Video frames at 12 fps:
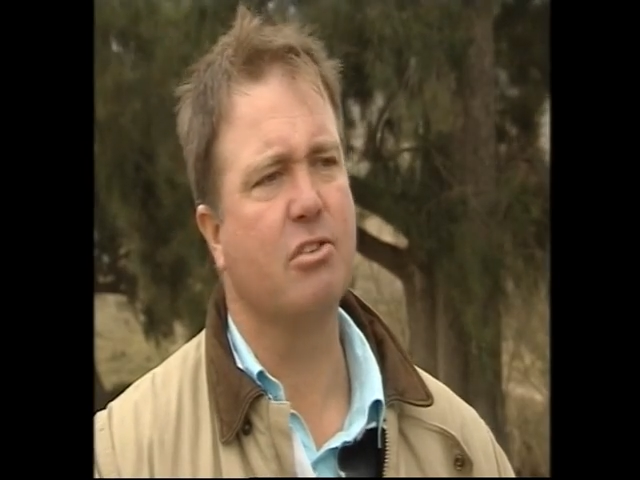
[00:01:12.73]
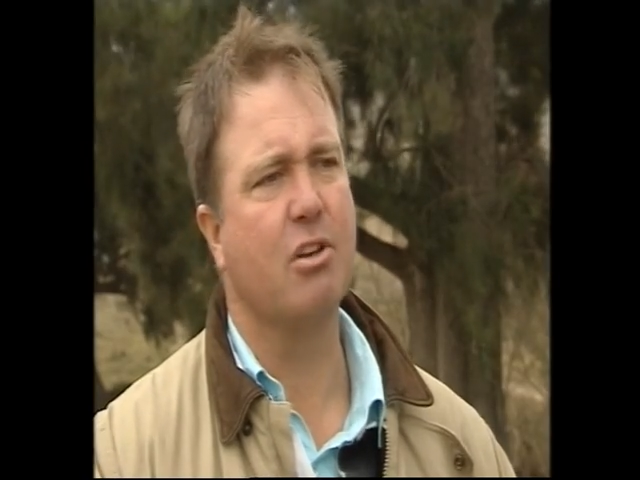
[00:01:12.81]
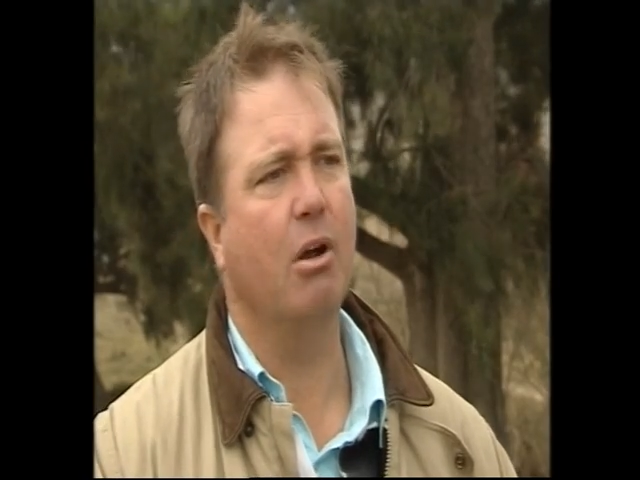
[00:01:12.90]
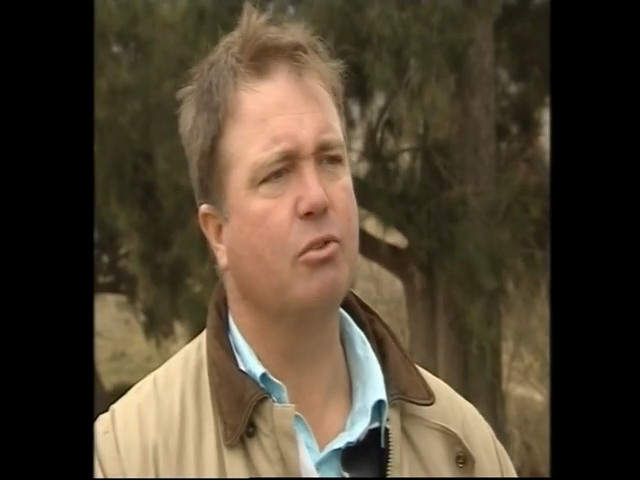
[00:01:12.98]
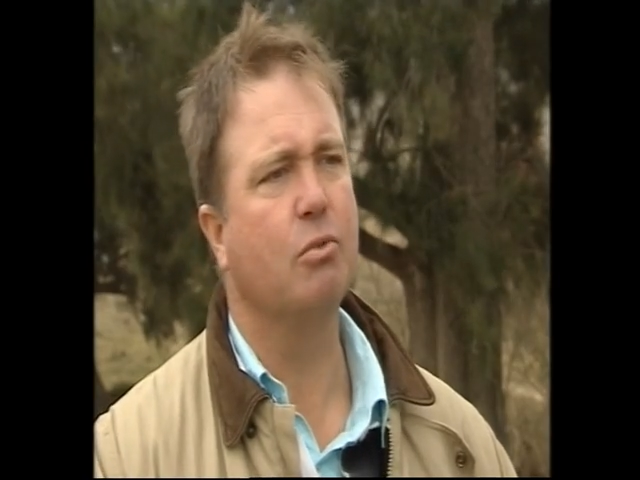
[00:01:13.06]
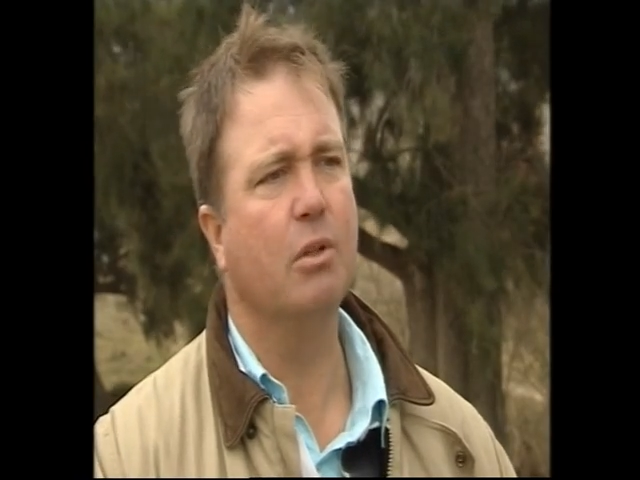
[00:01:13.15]

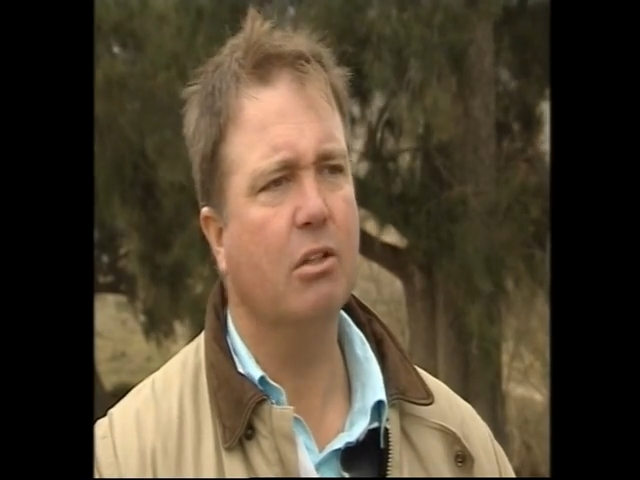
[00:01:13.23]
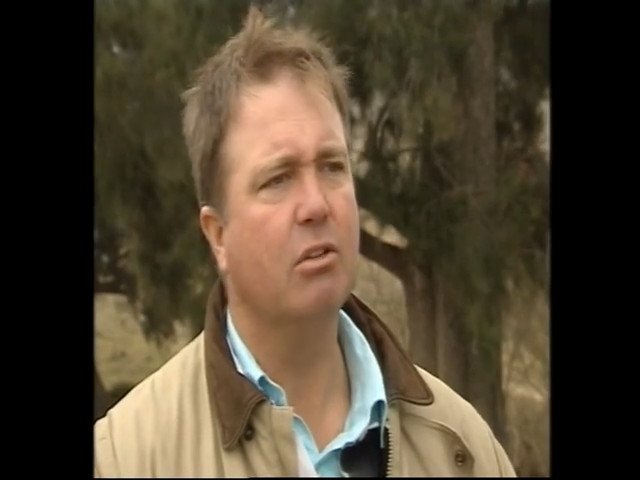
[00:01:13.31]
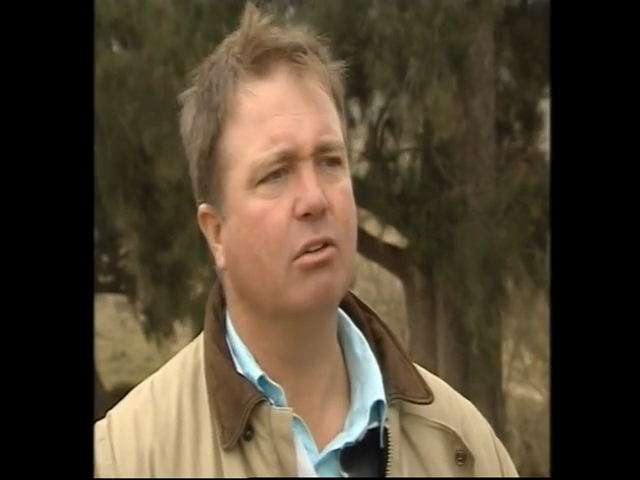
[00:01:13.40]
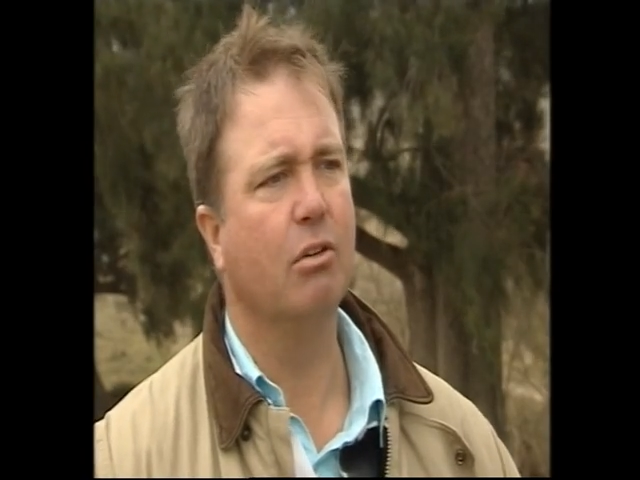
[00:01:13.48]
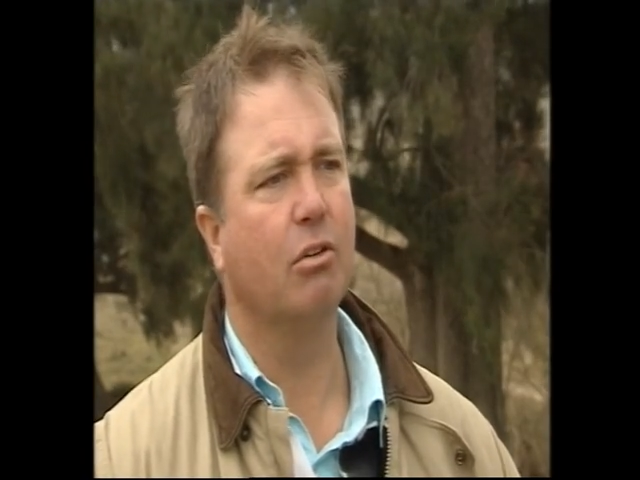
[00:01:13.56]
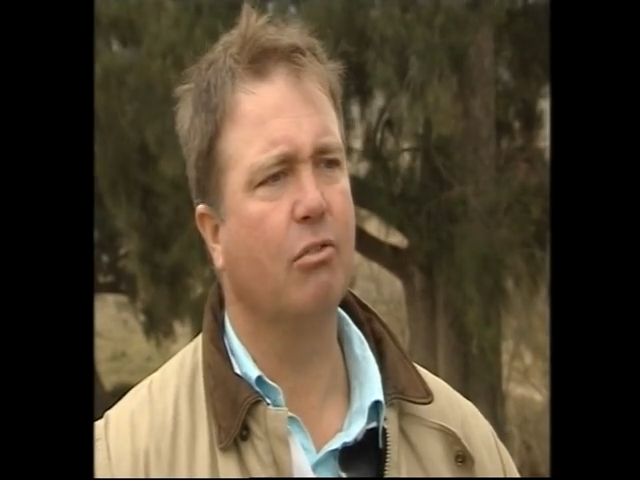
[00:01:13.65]
results within
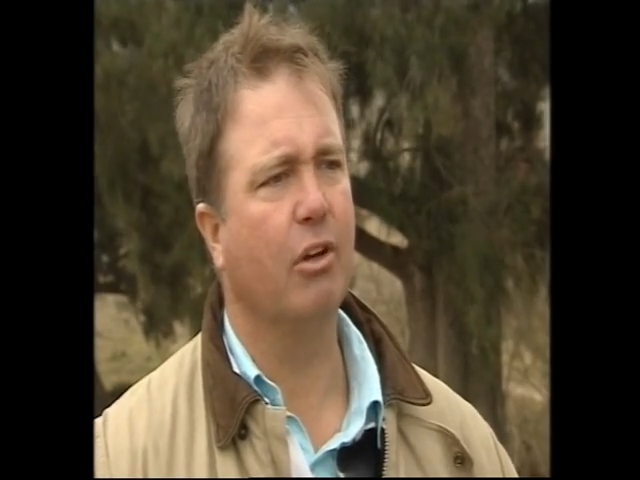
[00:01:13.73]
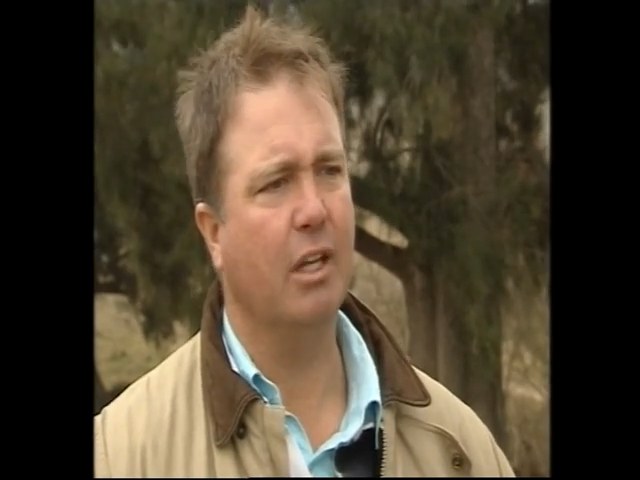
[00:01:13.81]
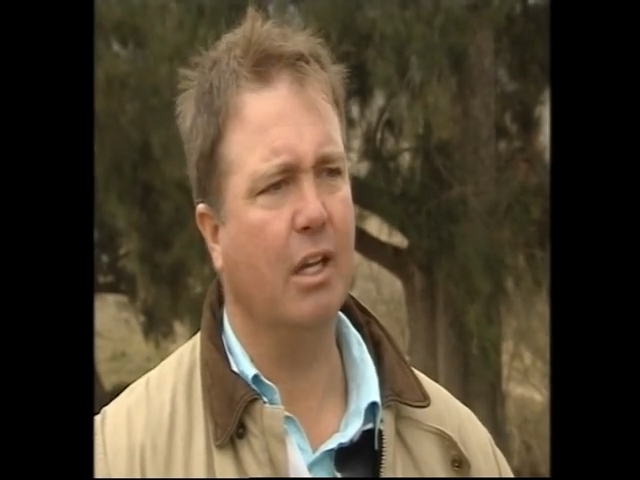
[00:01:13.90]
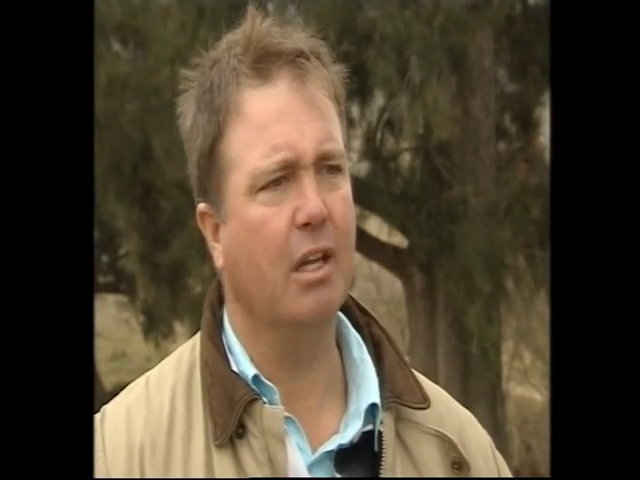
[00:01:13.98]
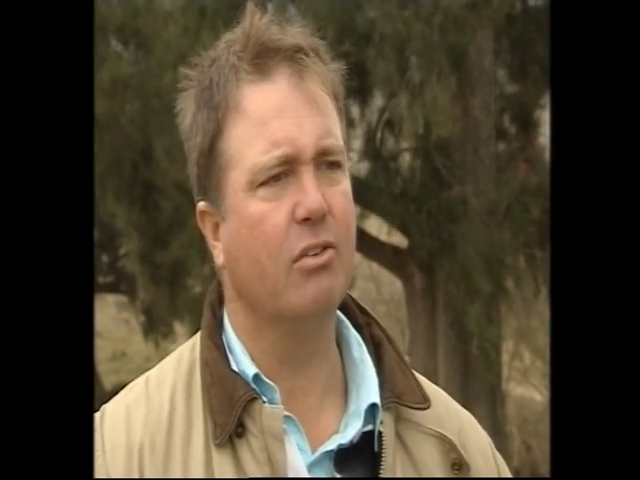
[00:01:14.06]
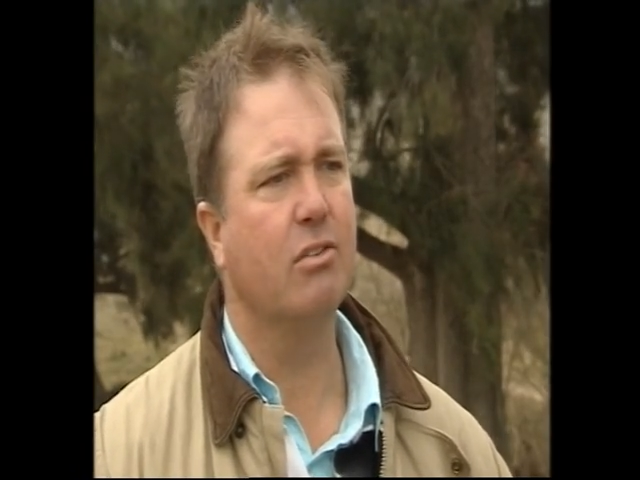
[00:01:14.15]
2 to
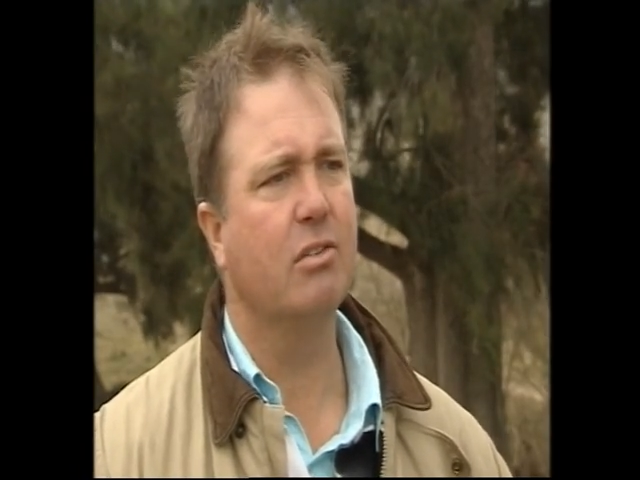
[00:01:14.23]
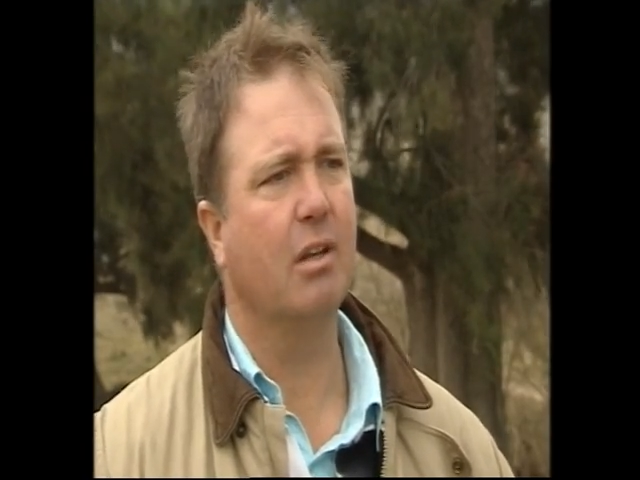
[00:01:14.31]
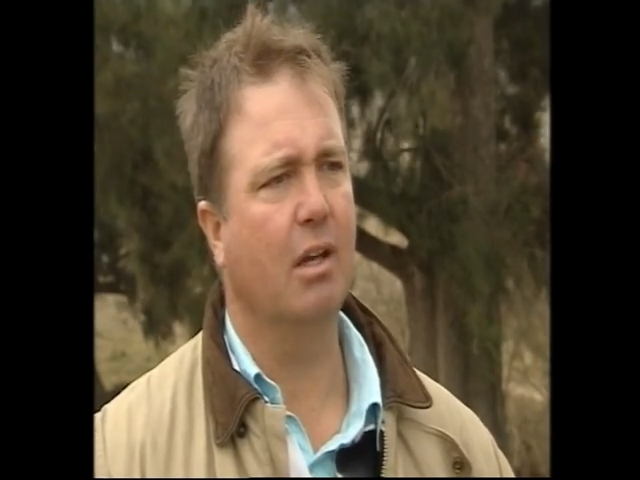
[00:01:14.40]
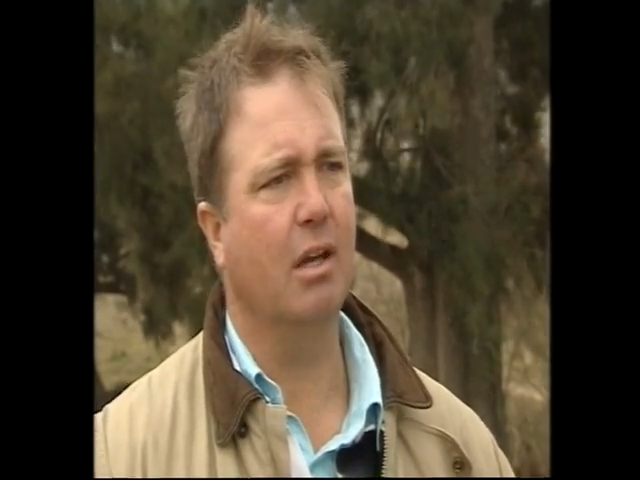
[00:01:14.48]
3 years.